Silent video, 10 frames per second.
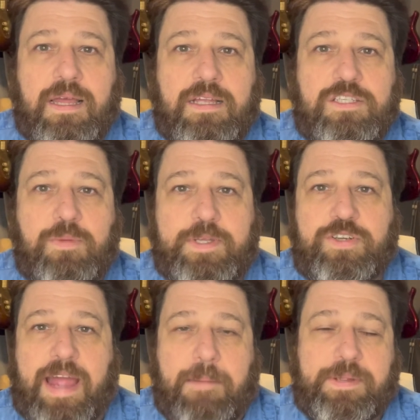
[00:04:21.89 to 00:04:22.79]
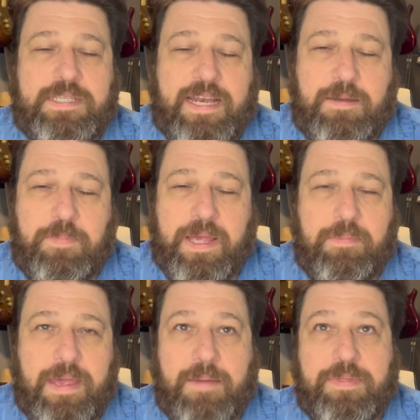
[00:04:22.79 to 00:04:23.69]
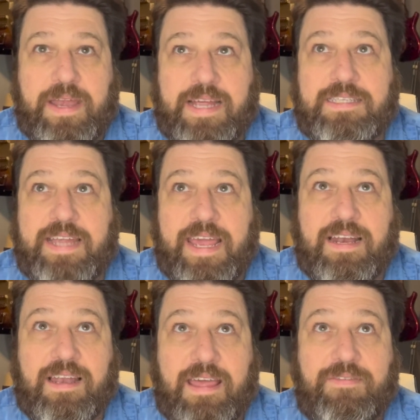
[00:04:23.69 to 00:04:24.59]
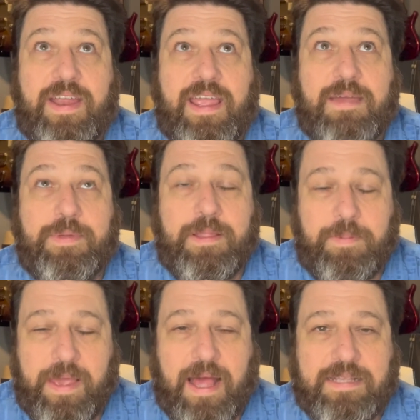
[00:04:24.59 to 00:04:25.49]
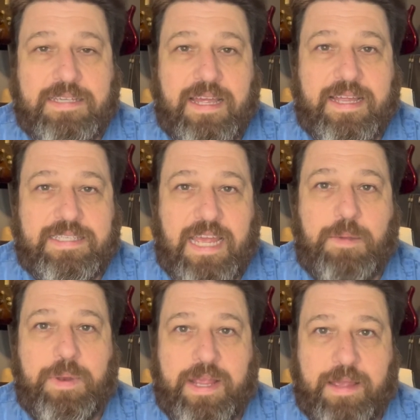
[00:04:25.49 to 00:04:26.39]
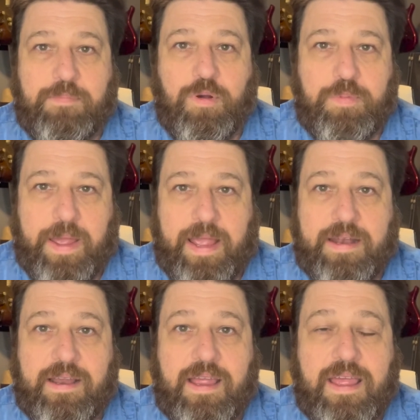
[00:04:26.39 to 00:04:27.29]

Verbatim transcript: So Mr. Happy said he'd pick me up the next day at 11 a.m. in the piazza and take me to get propane.